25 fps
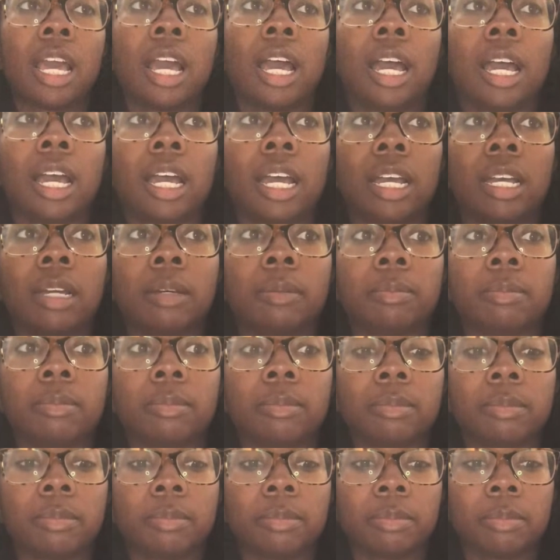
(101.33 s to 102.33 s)

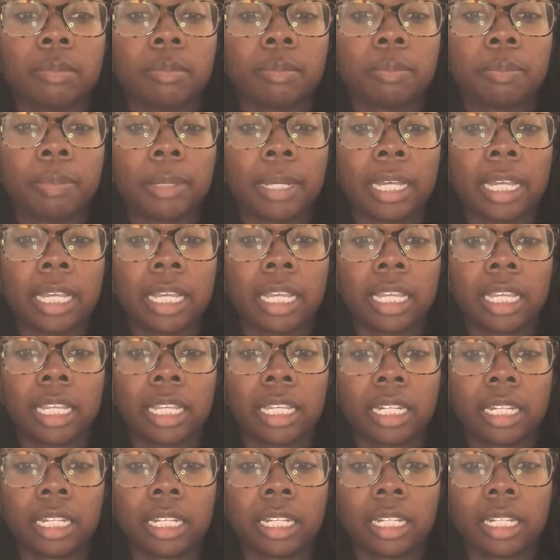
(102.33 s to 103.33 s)
I